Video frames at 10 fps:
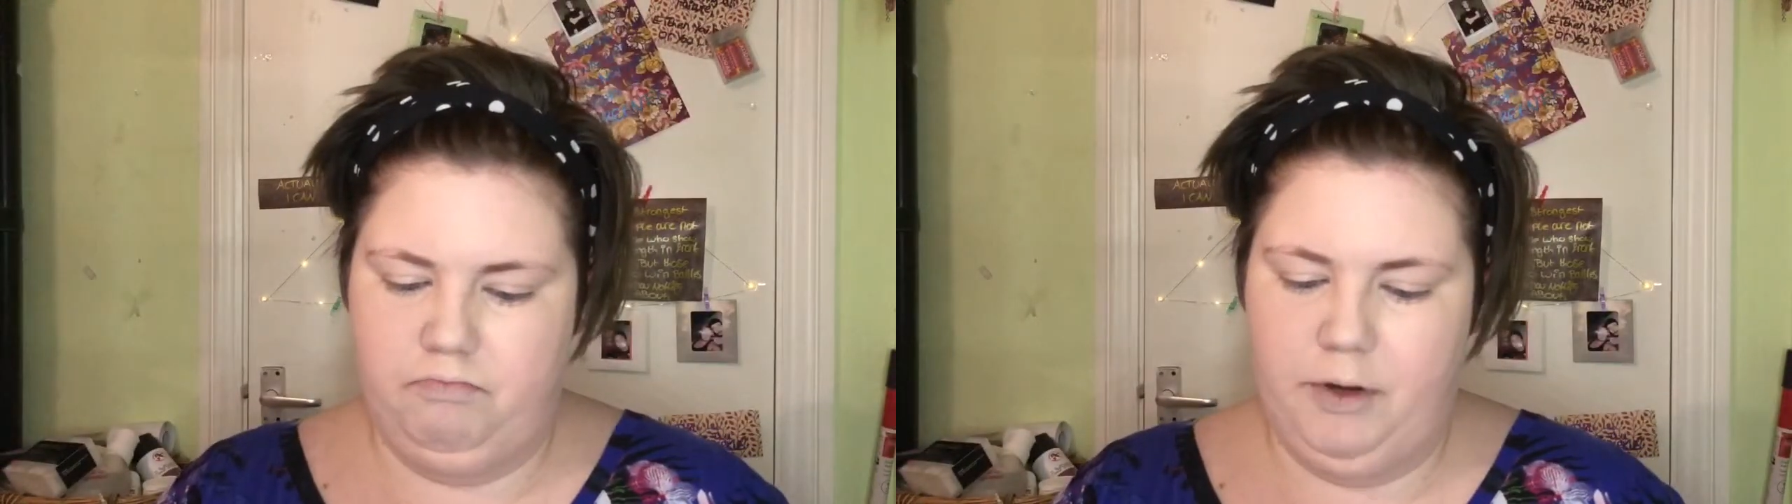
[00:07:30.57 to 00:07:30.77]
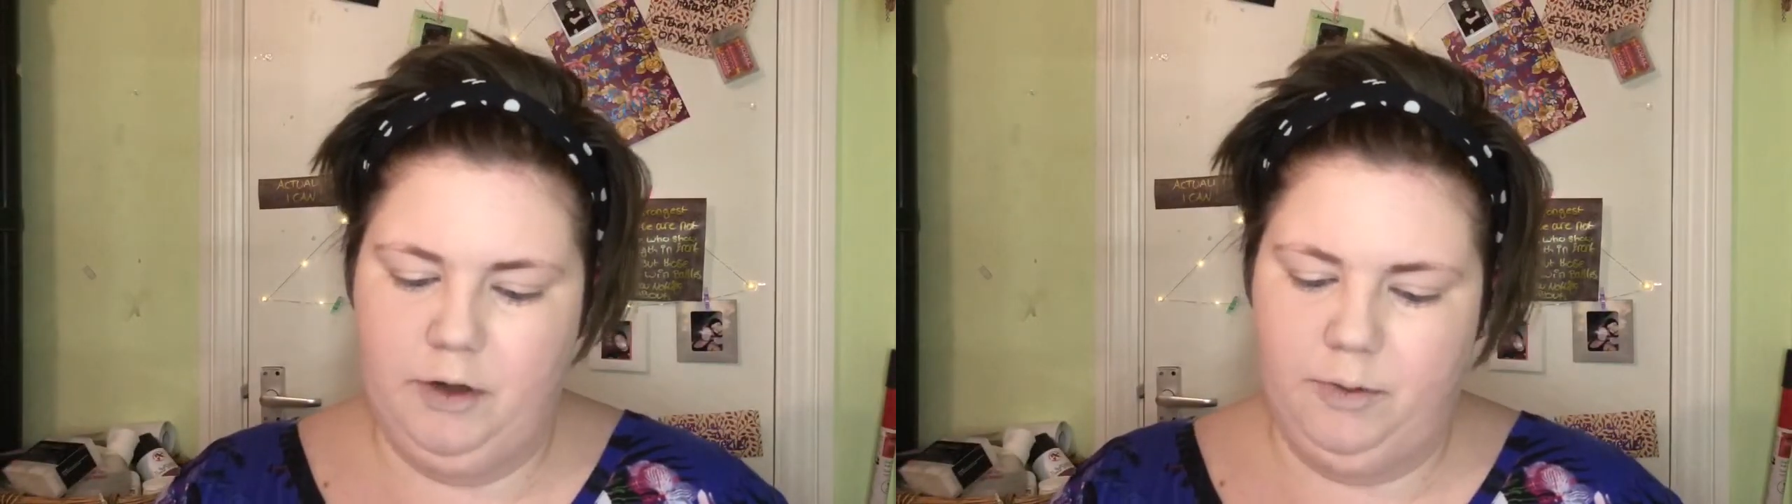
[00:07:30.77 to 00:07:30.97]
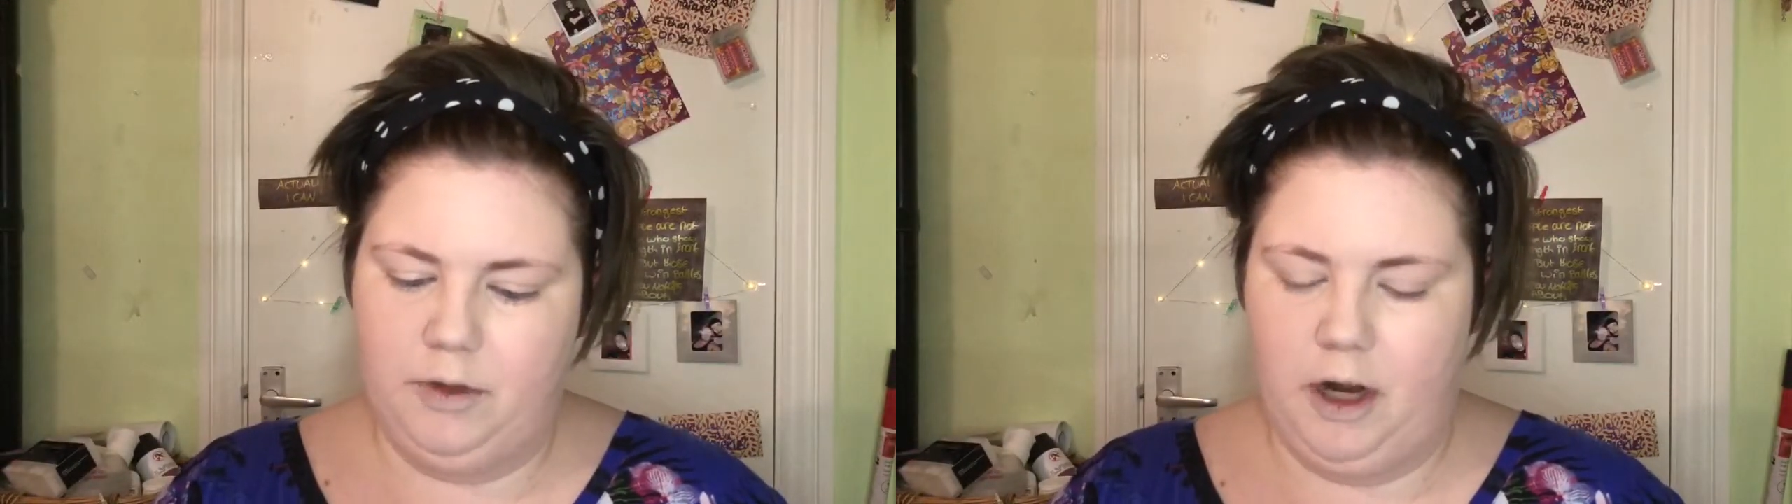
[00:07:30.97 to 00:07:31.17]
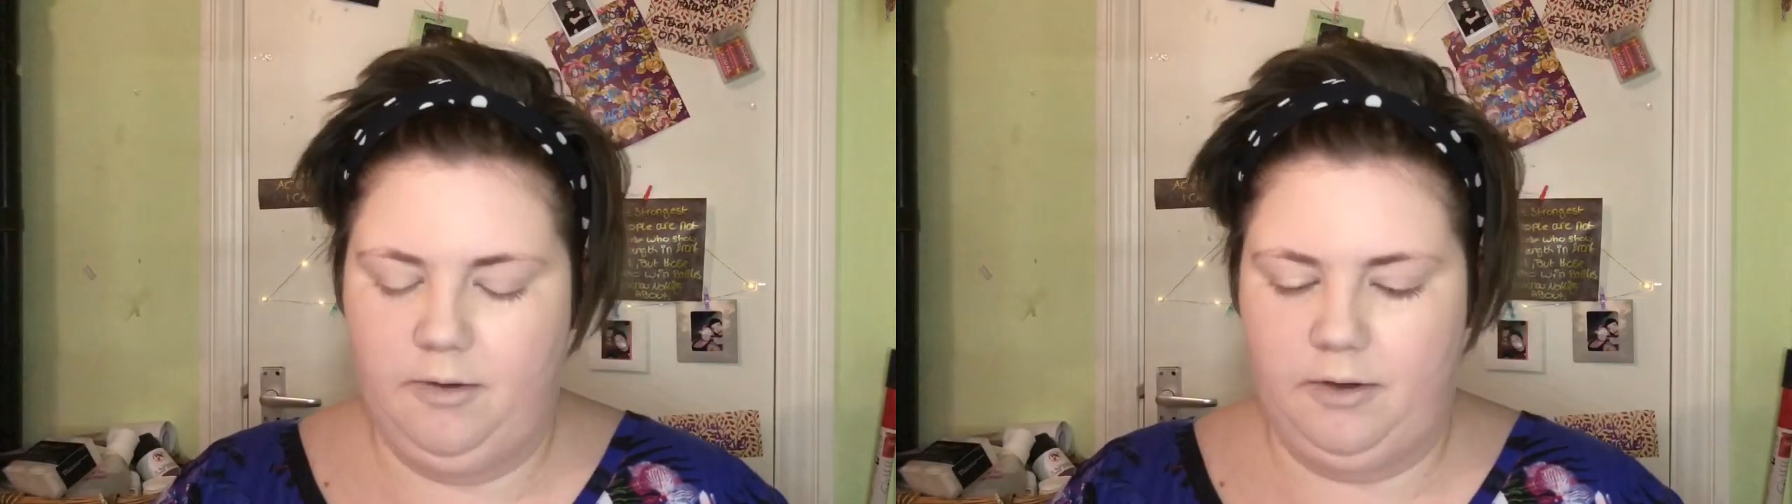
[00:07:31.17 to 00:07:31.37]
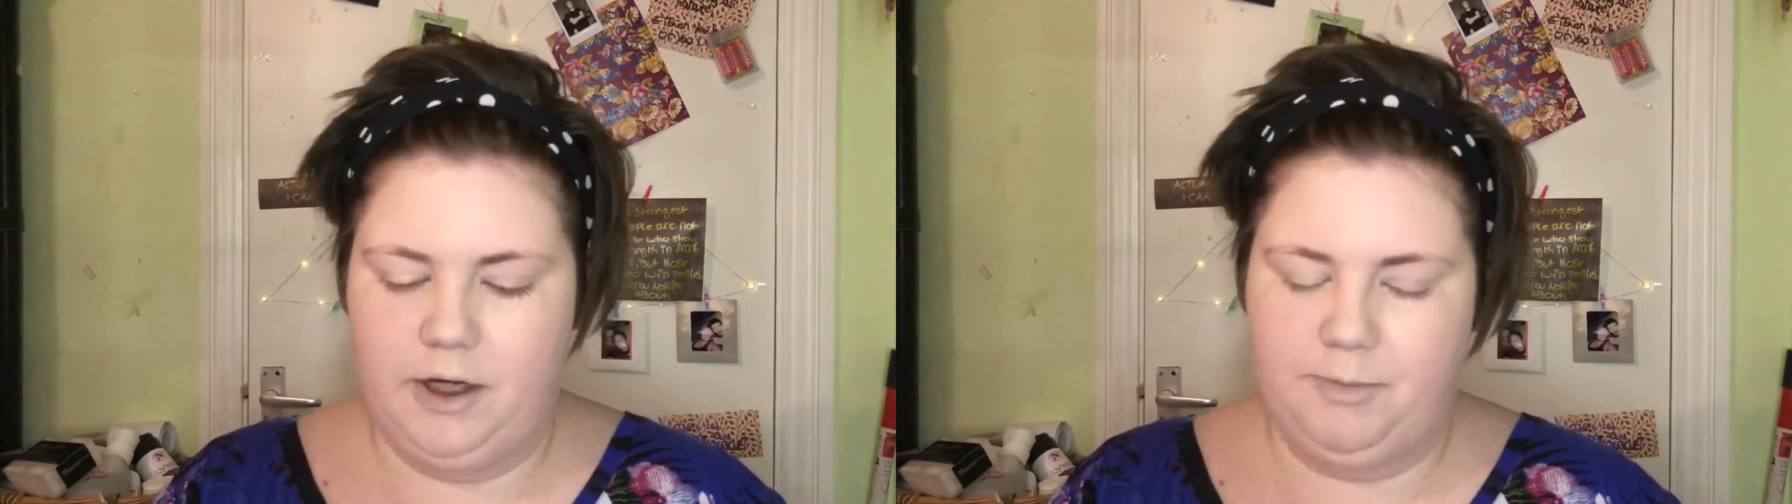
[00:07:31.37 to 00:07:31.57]
Buildable
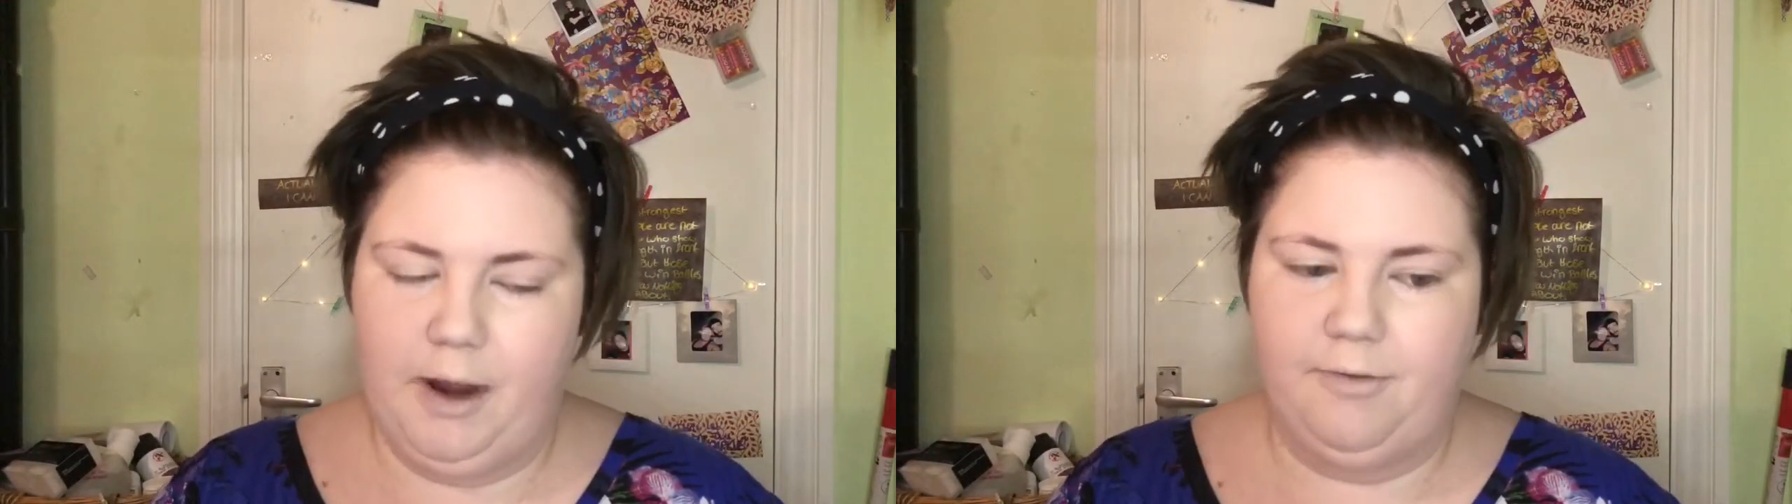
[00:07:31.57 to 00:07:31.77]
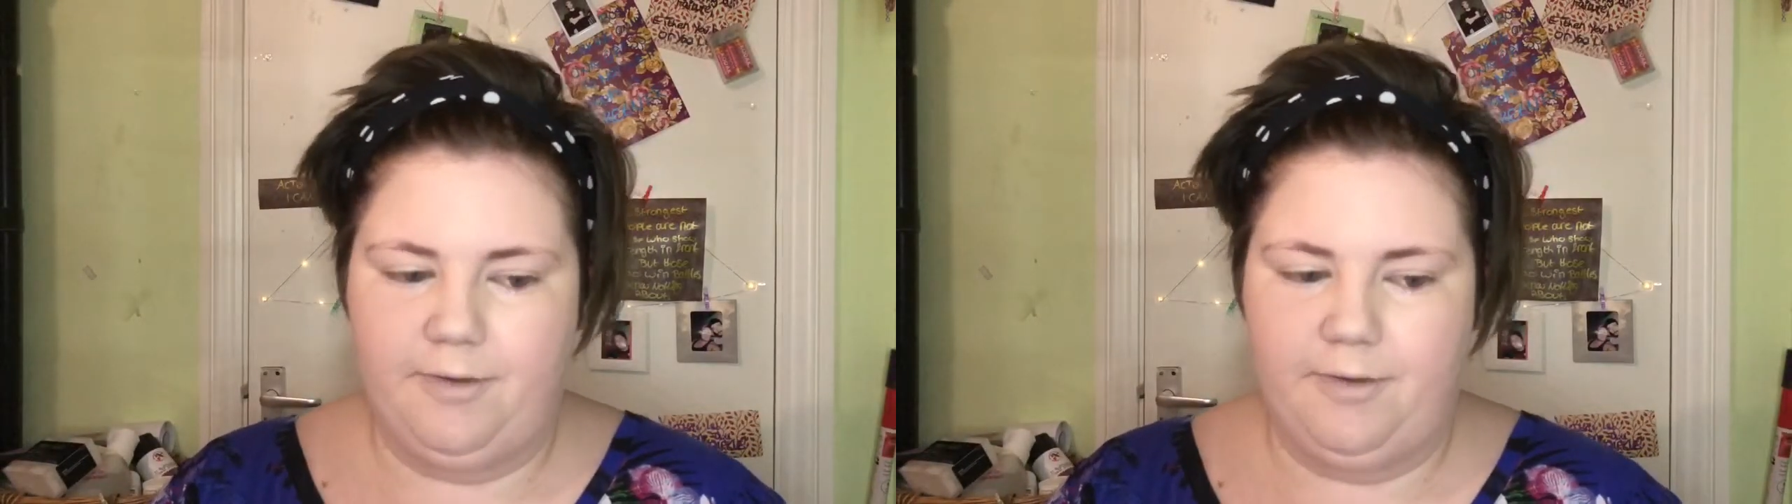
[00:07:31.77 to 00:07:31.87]
coverage, matte